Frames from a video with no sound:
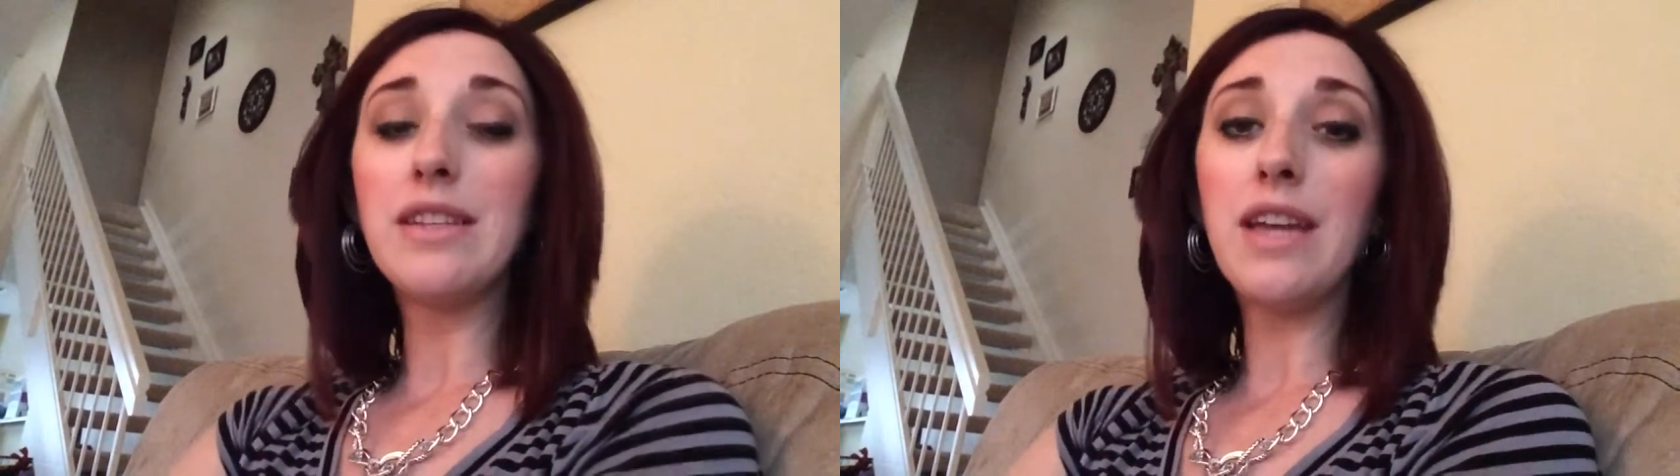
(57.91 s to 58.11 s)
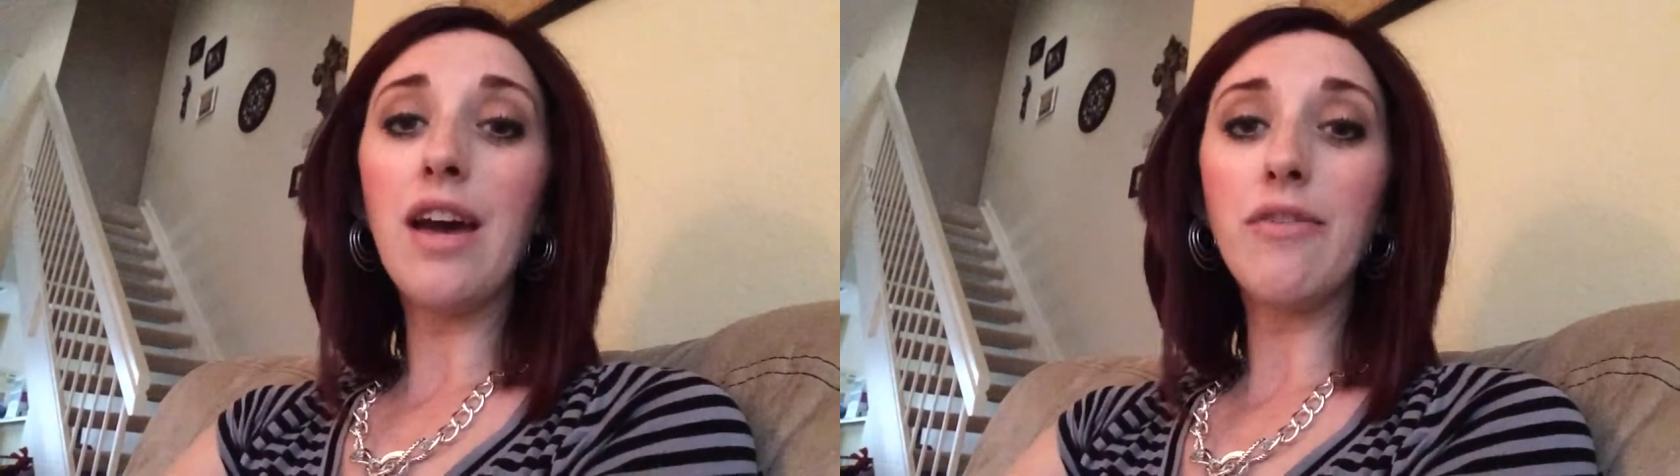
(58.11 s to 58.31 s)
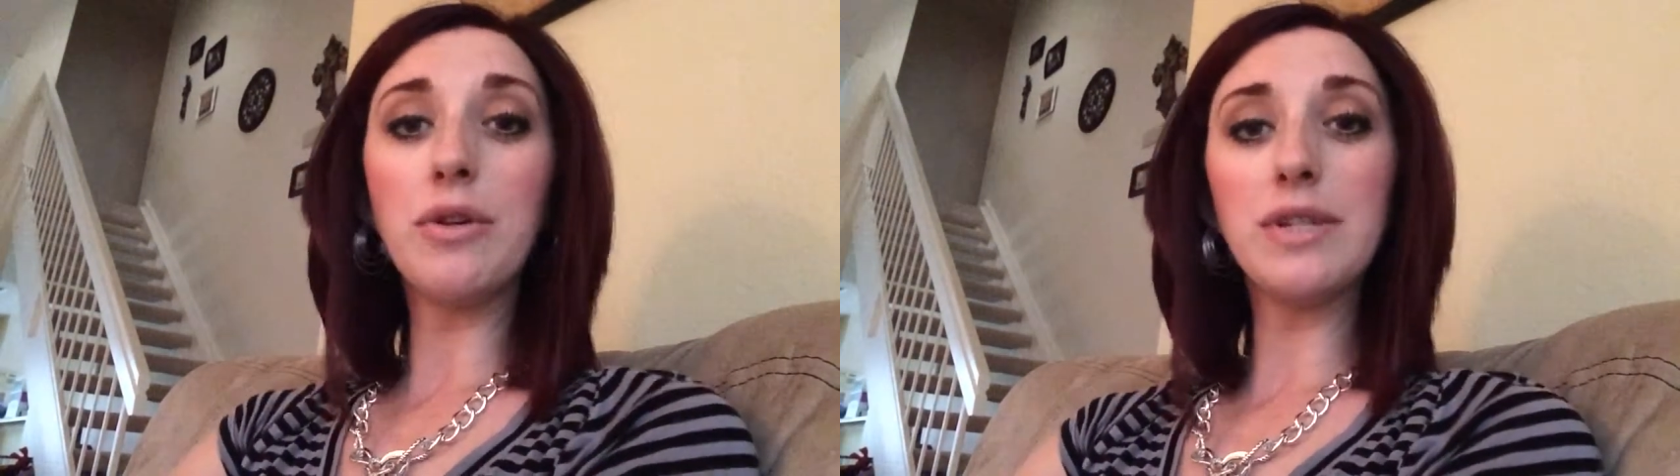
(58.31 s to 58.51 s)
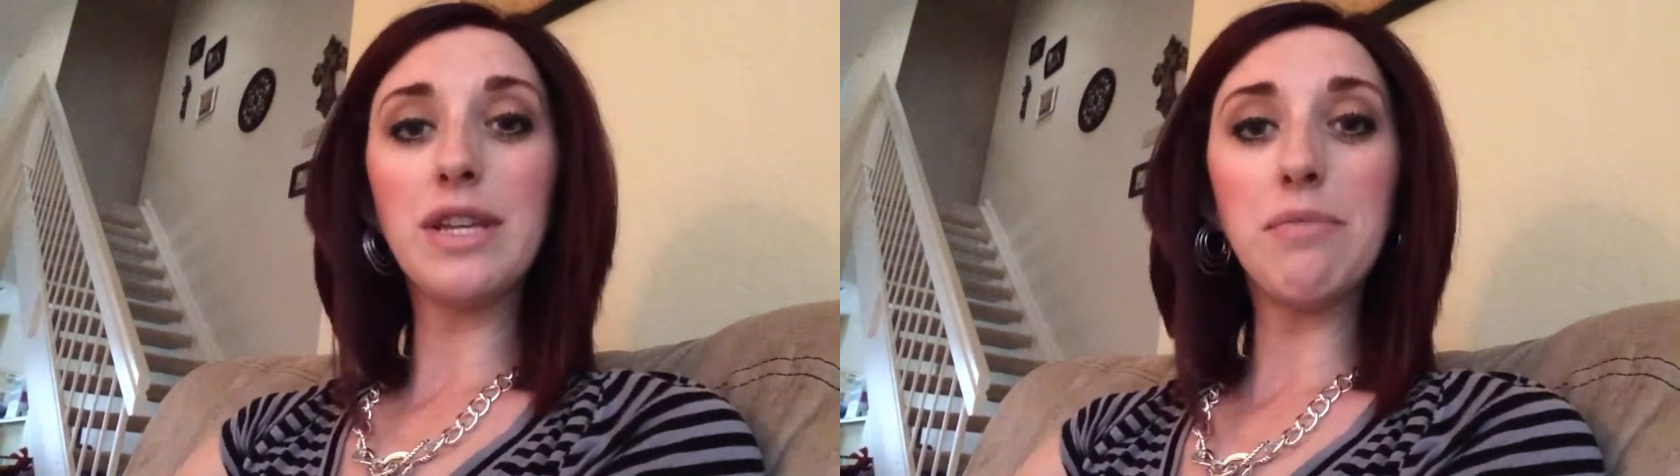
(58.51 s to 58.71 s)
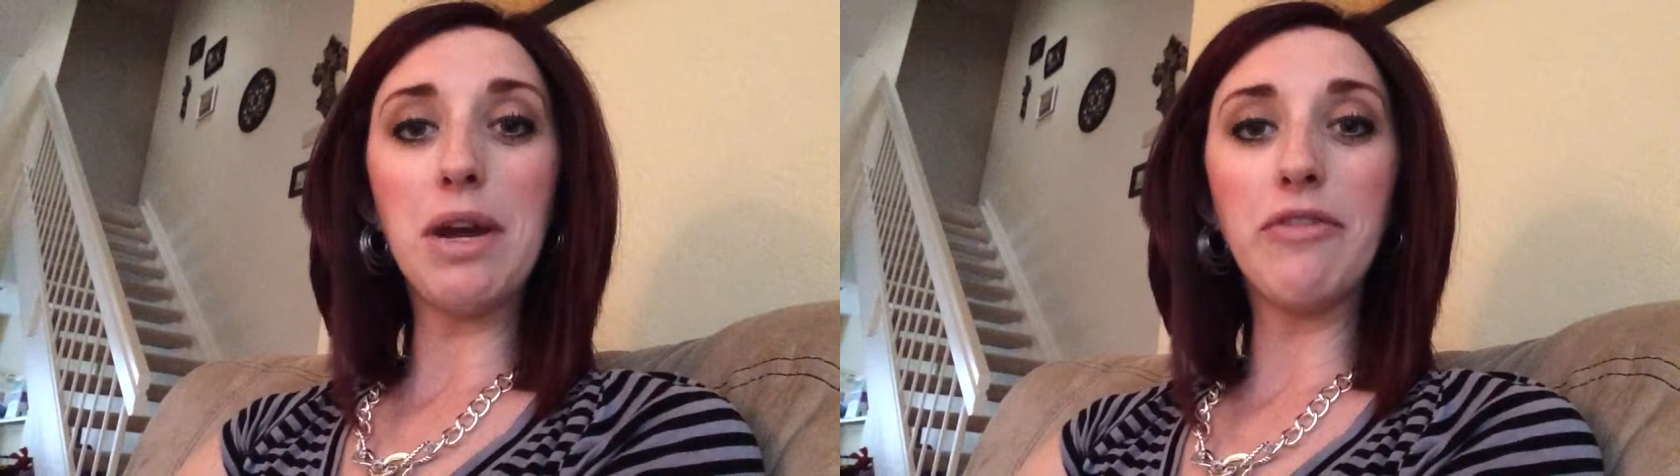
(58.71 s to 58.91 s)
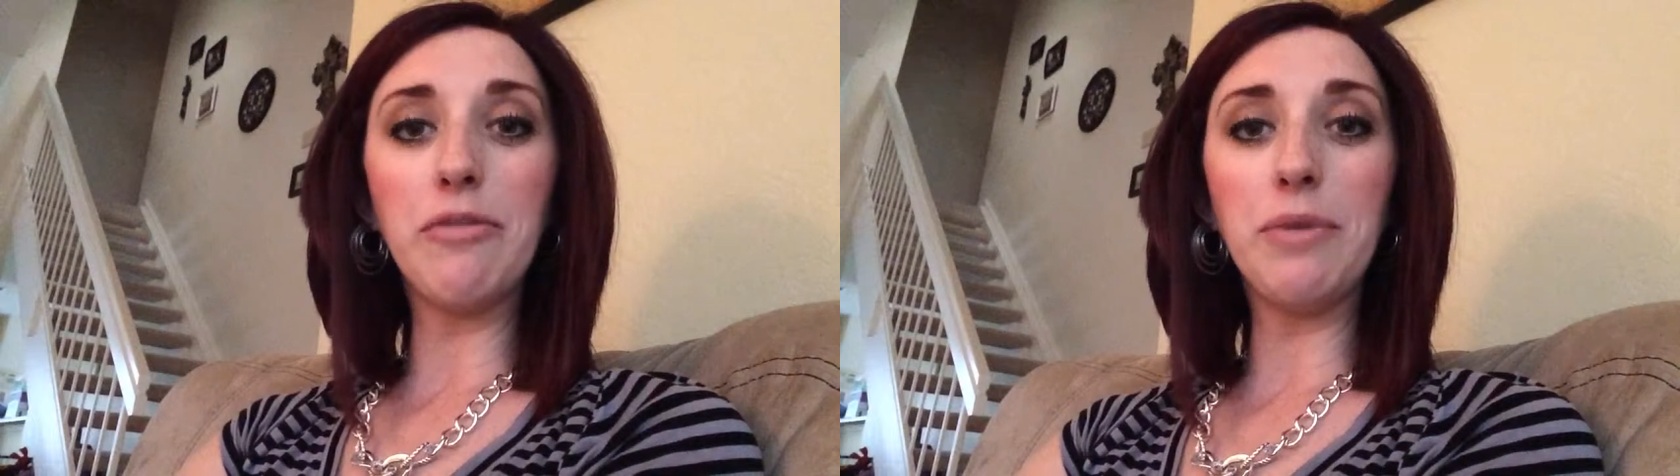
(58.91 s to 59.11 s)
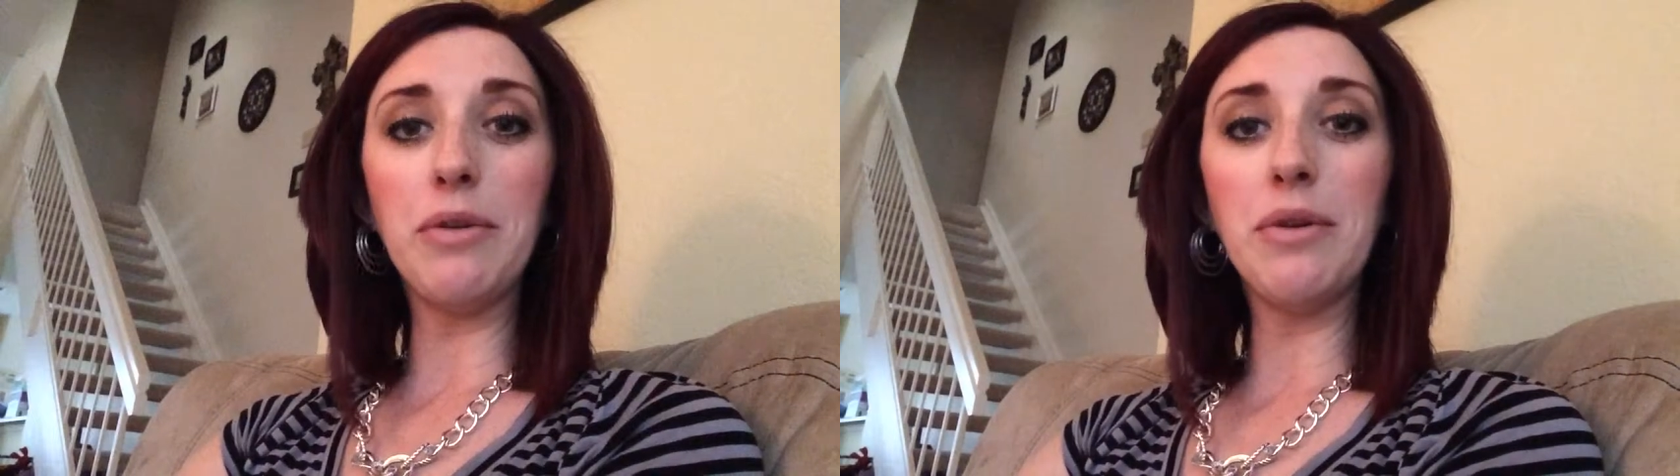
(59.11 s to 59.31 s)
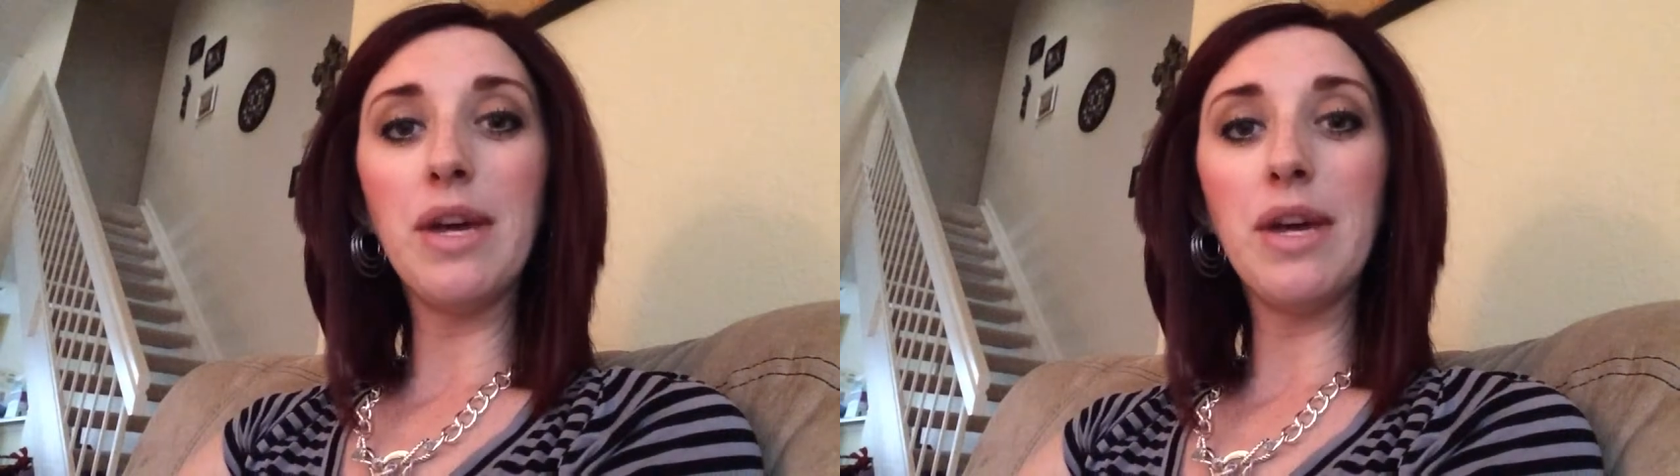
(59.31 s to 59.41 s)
yeah, of course I'll buy from you,